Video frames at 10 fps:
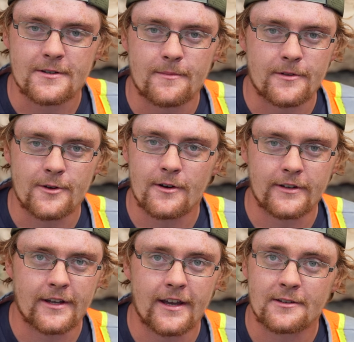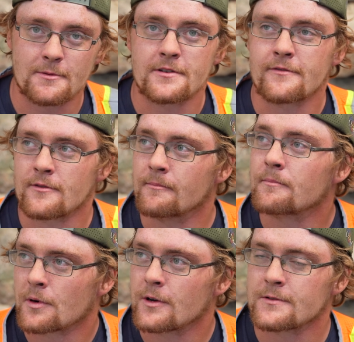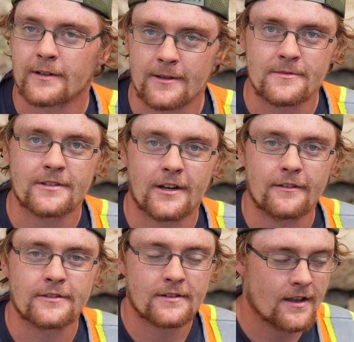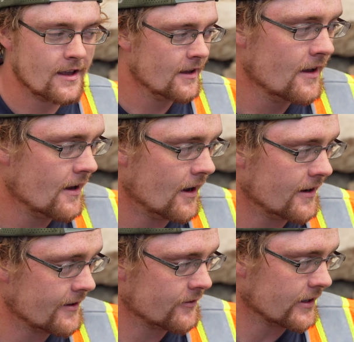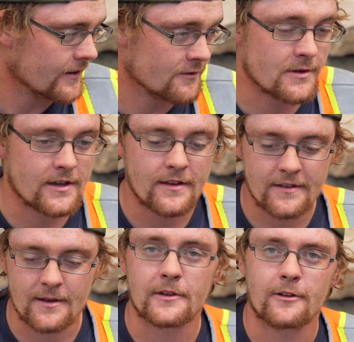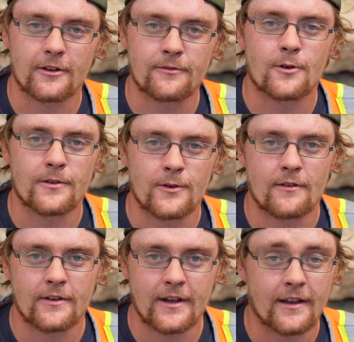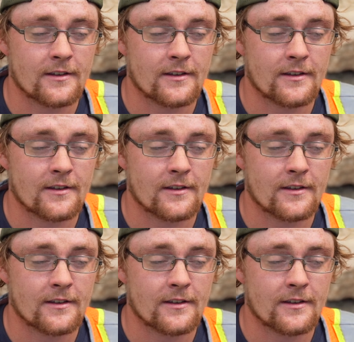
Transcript: something new every day, especially from pros like themselves, definitely gives me something to look forward to every day,